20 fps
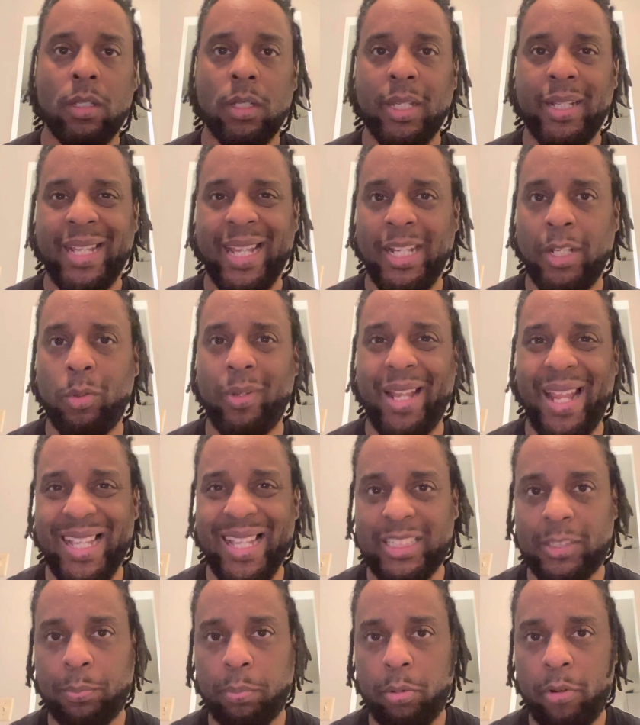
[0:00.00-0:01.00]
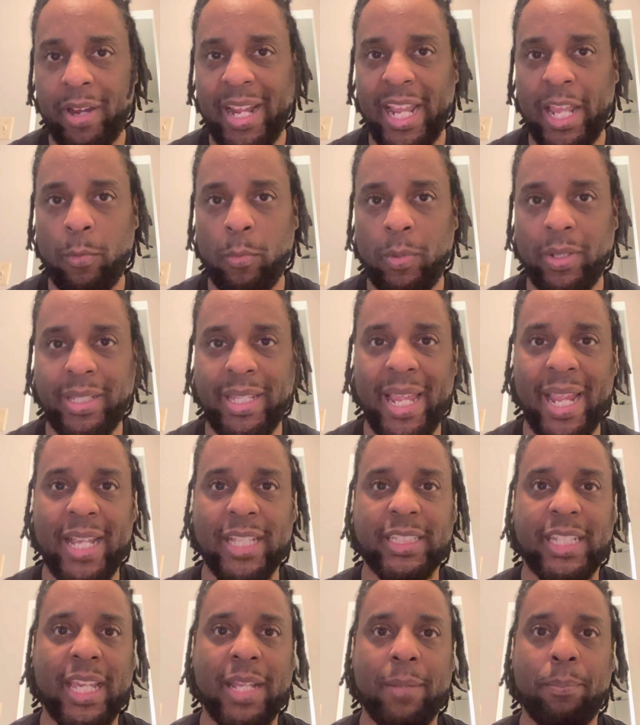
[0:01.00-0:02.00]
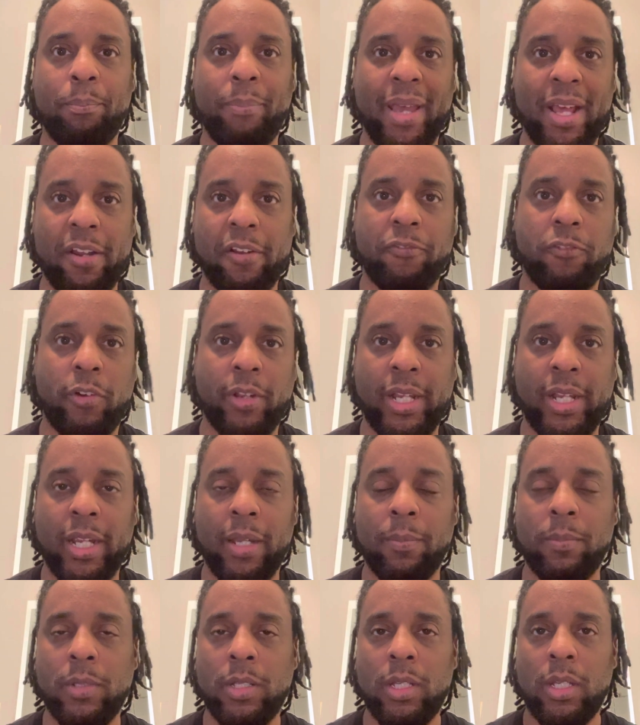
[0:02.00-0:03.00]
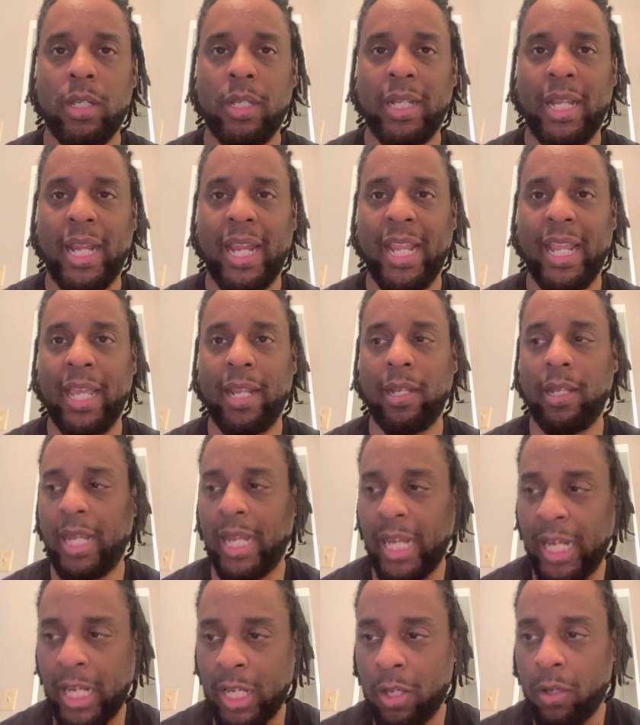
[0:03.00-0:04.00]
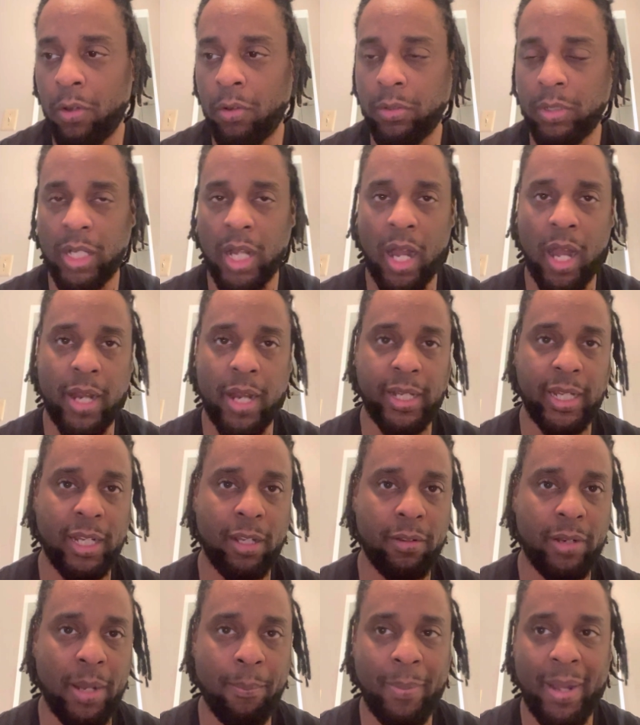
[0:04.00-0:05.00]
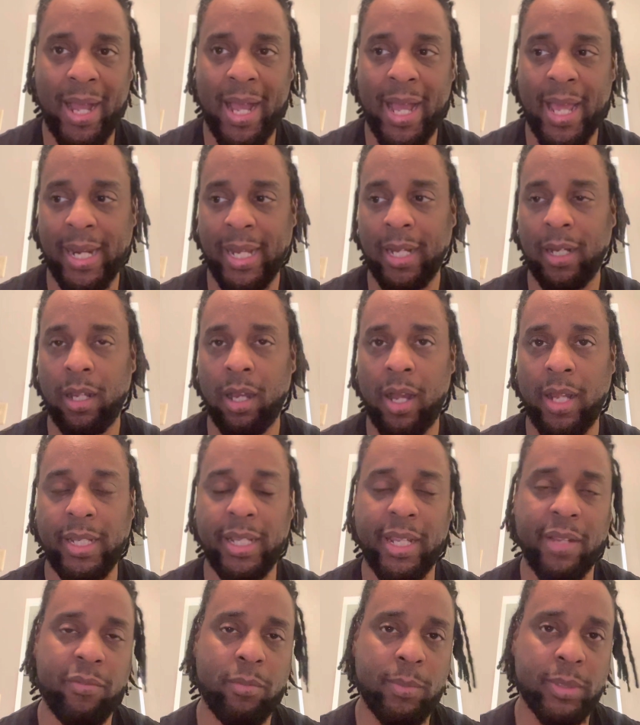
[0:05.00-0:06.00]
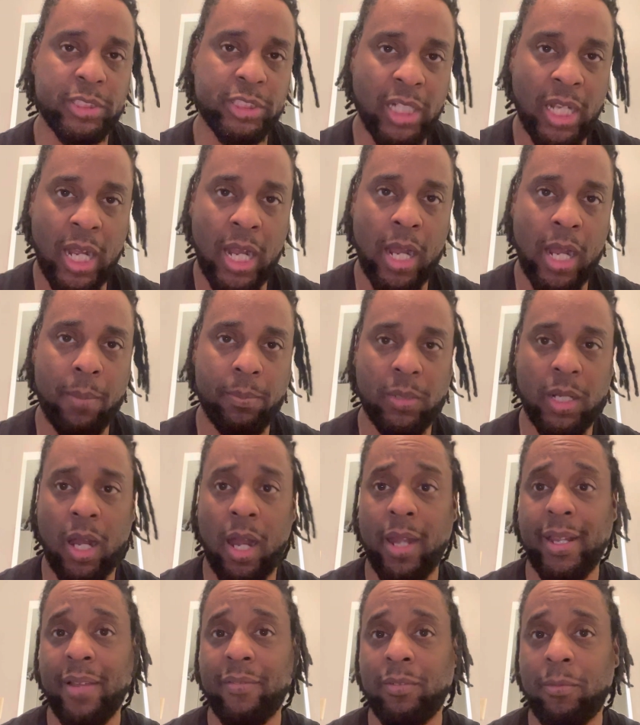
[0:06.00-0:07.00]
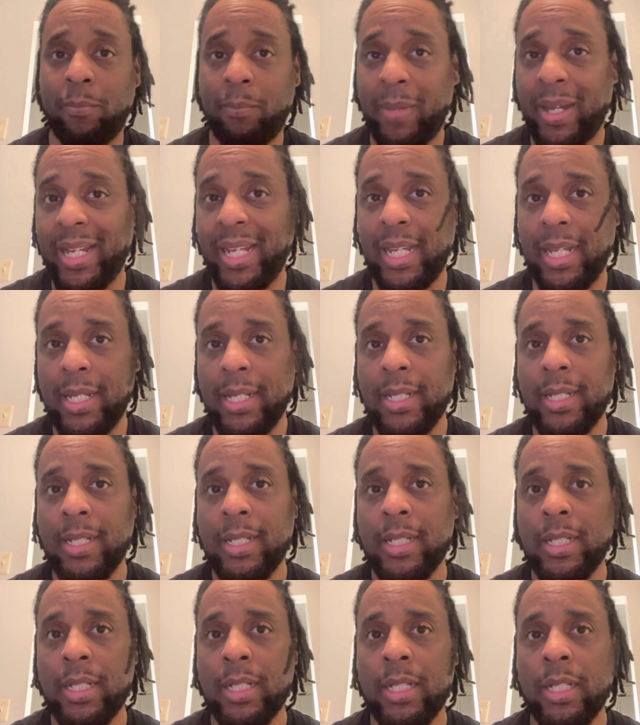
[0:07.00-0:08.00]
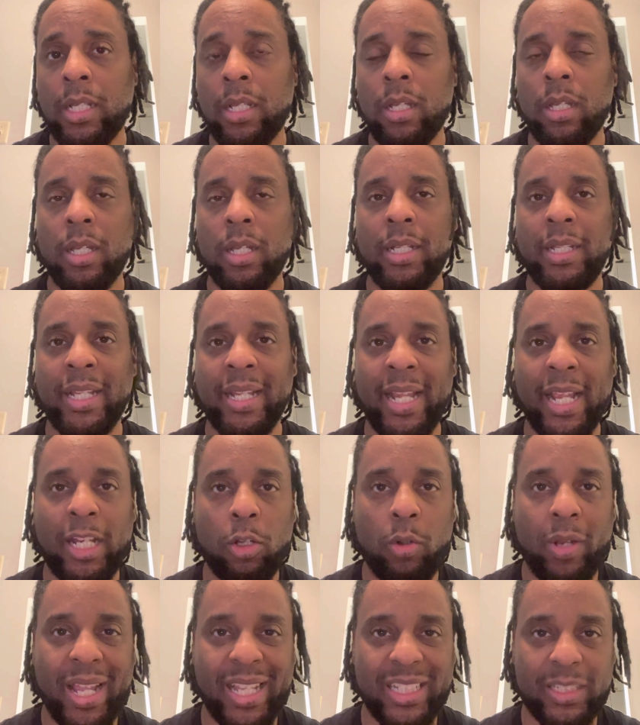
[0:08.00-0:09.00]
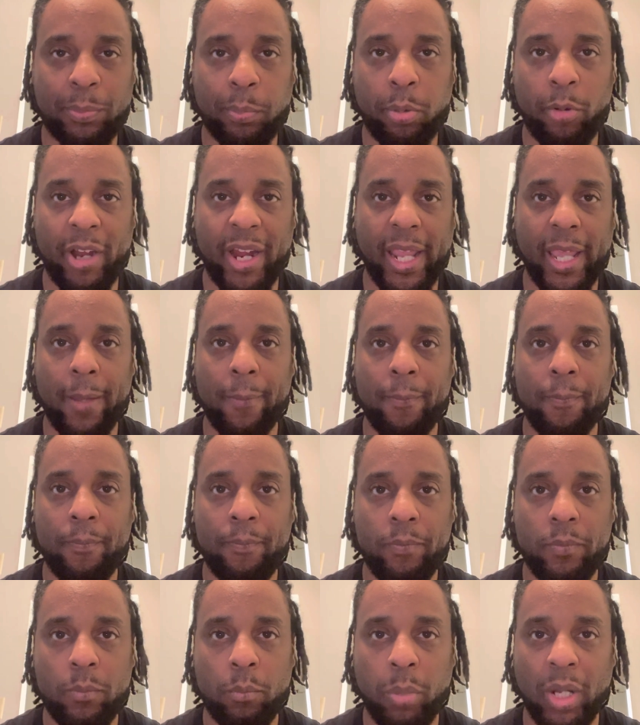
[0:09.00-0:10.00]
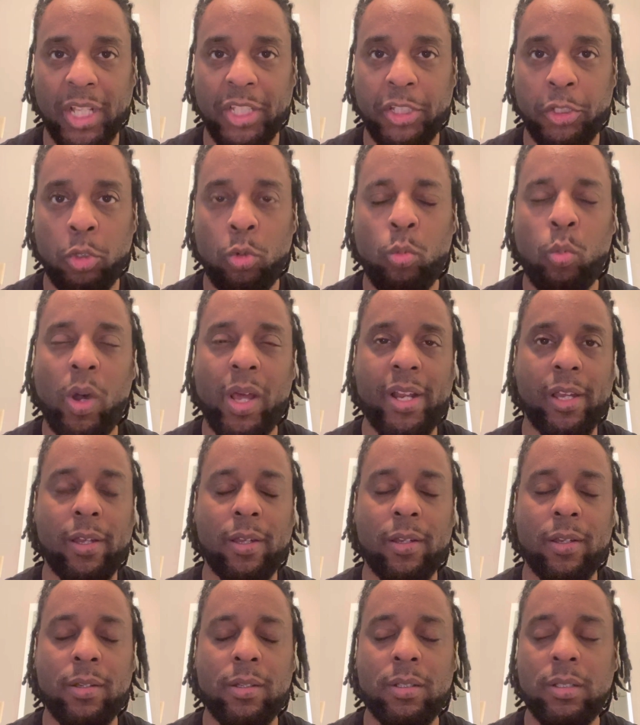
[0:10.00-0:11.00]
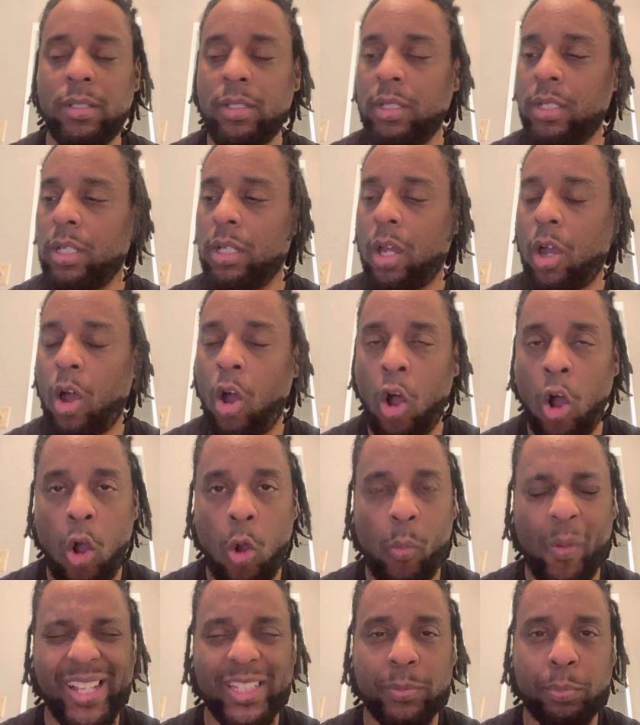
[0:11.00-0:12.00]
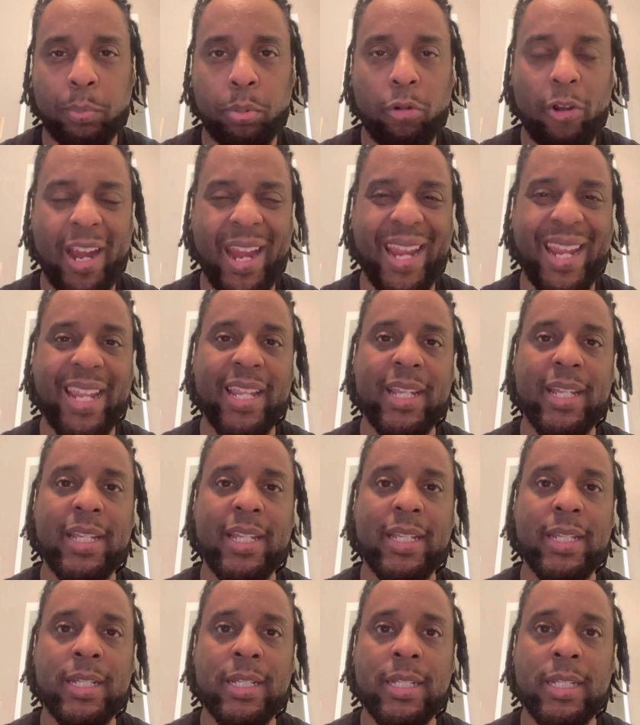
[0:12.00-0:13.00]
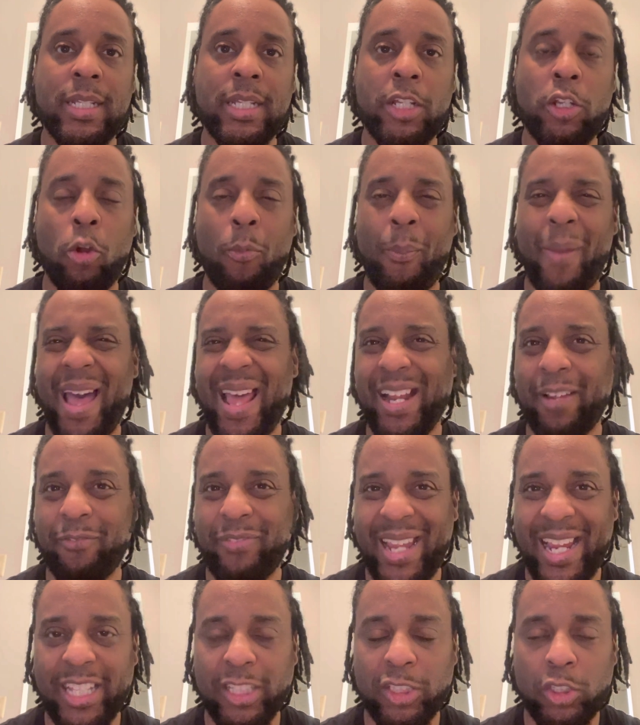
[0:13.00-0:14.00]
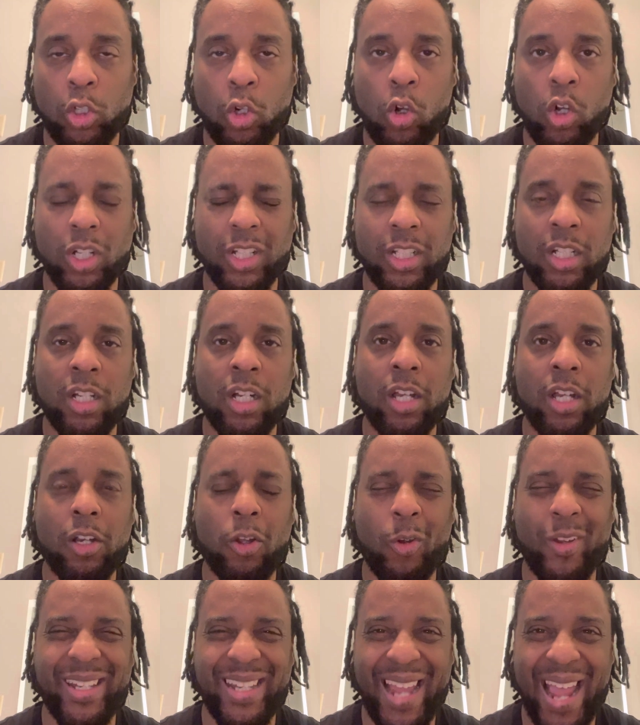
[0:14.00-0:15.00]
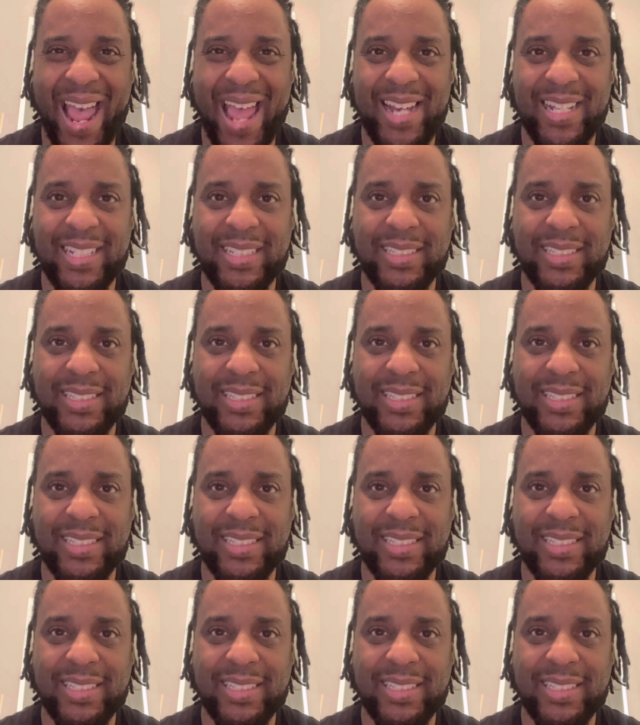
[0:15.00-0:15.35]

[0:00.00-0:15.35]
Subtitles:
They do less praying when things get better for them. They get healed. God heal their body. God give them a job. God give them money. Then they do less praying. But you want to always pray no matter if things going good or not.